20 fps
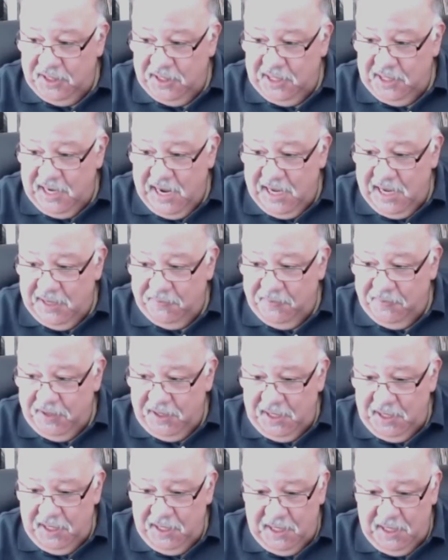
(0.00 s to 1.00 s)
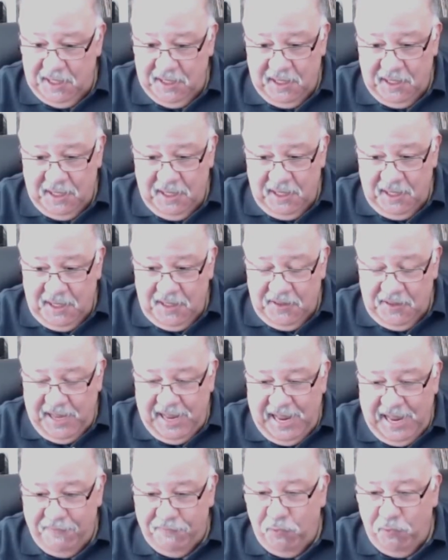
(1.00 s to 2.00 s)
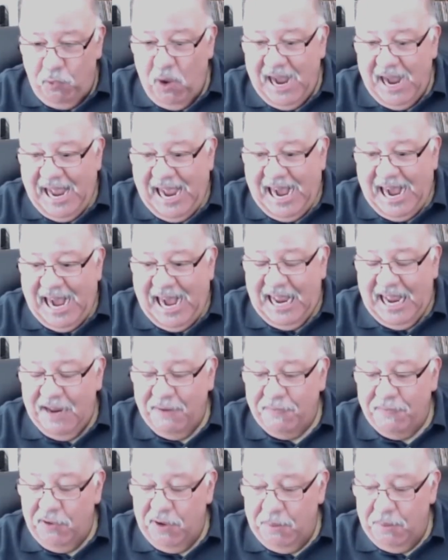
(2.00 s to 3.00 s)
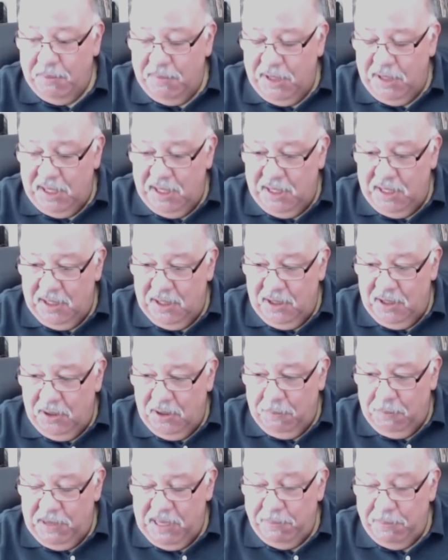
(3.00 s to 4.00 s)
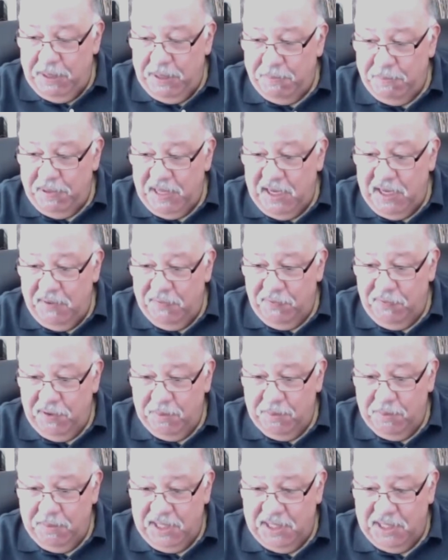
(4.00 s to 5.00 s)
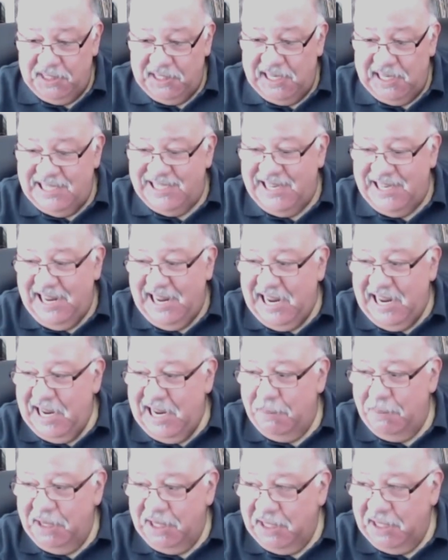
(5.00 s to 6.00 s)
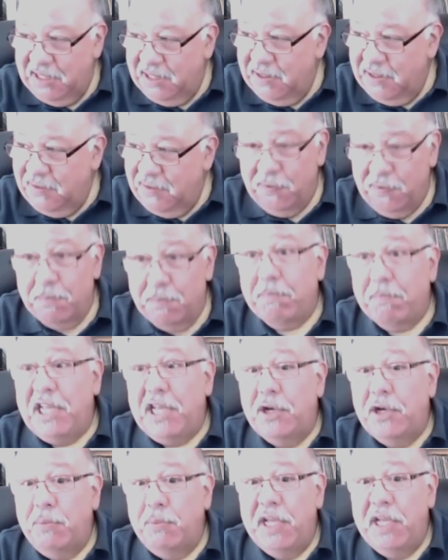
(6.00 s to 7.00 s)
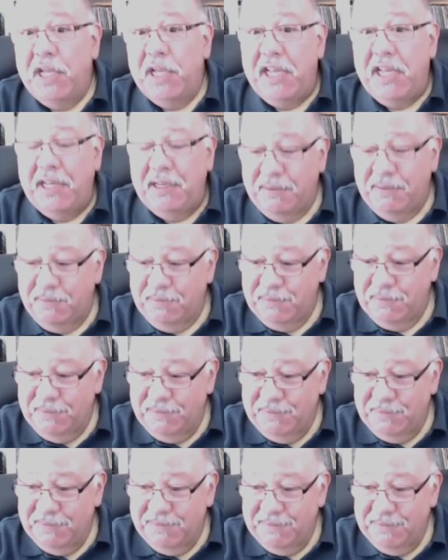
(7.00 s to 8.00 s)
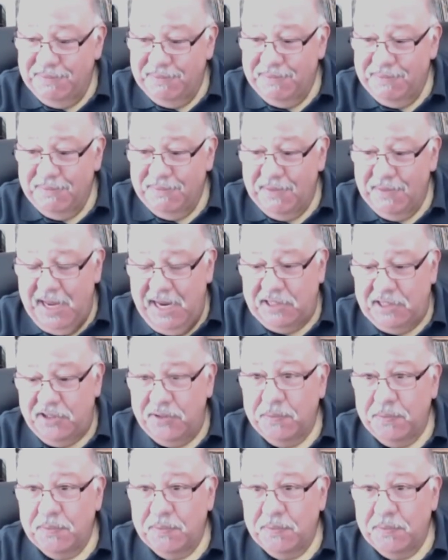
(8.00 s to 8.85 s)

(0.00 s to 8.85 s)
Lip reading: kind of the FYI from on PPP from TCM from BOB. Thanks.